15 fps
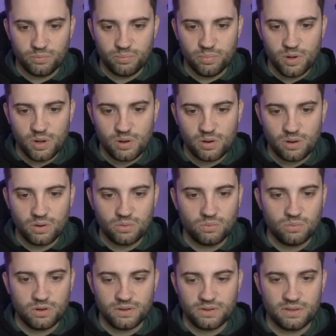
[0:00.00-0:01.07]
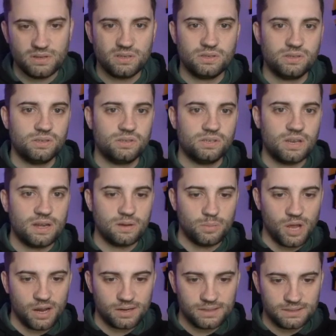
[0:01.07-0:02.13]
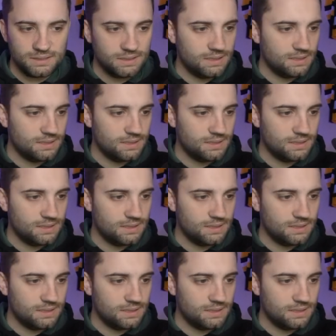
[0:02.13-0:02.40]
bung one of the centre-backs